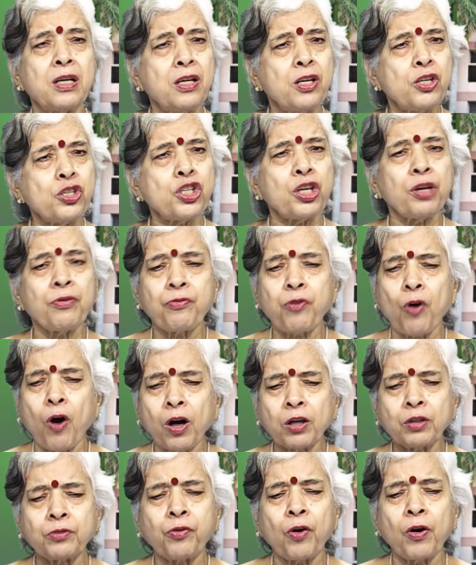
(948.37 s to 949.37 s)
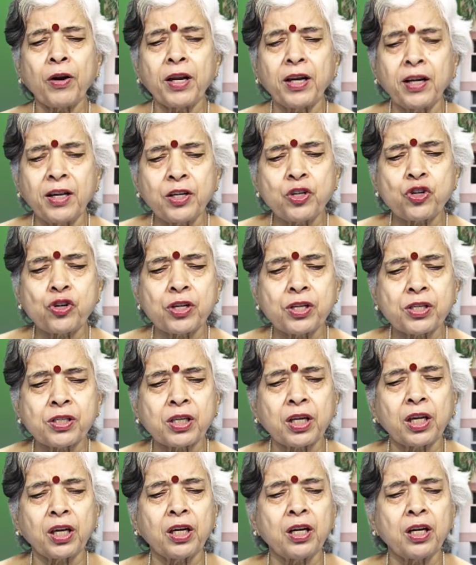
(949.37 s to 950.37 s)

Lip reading: She fought for illiteracy,